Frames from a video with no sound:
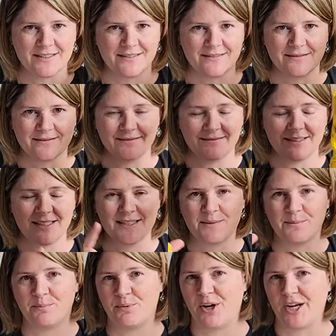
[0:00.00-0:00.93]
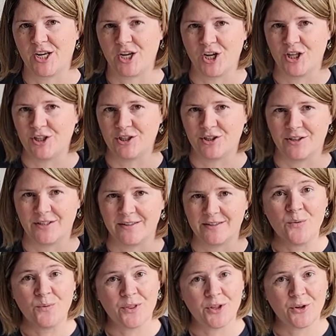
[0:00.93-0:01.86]
and it's a bright color and
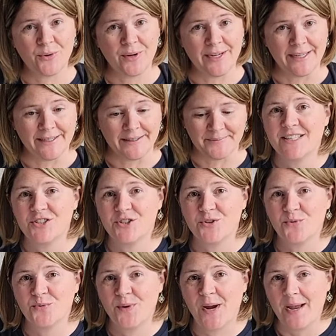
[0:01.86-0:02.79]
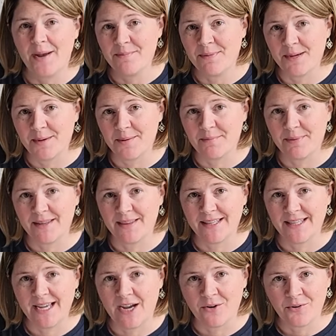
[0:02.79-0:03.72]
with the green. To wrap up
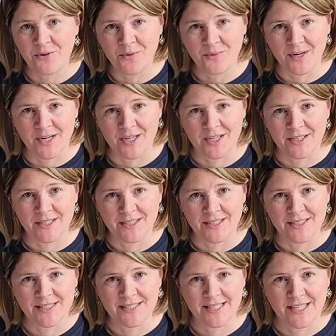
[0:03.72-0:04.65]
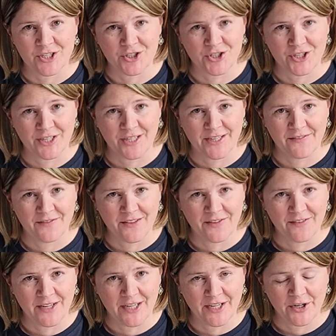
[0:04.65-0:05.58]
the outerwear section of the
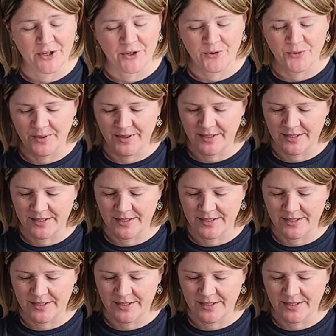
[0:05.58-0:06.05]
video, what